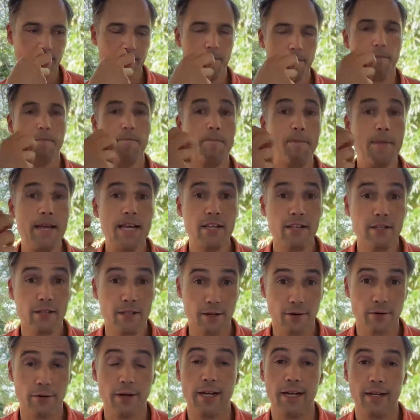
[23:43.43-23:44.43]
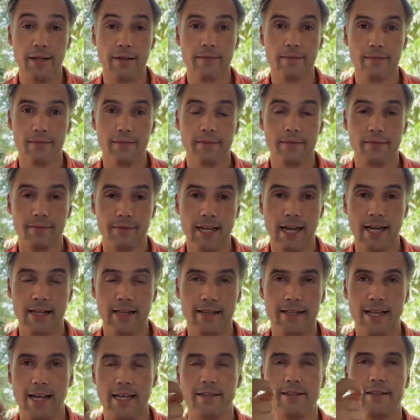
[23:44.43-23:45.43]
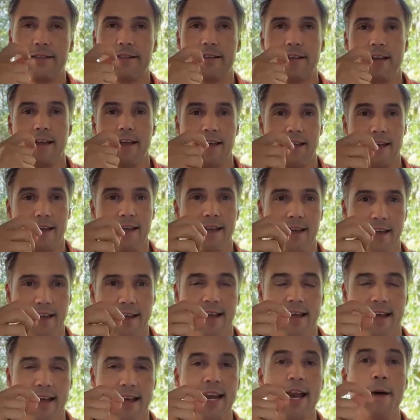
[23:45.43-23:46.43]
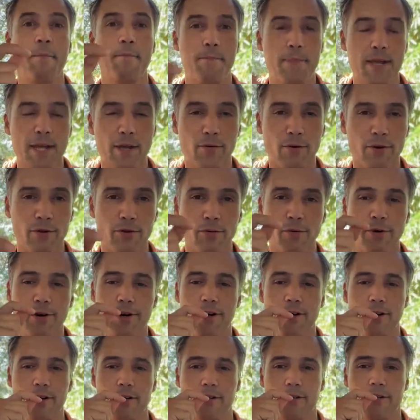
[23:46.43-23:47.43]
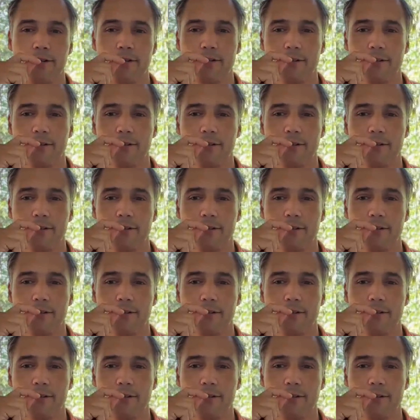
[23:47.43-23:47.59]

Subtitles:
mystery, that's an ambiguous word,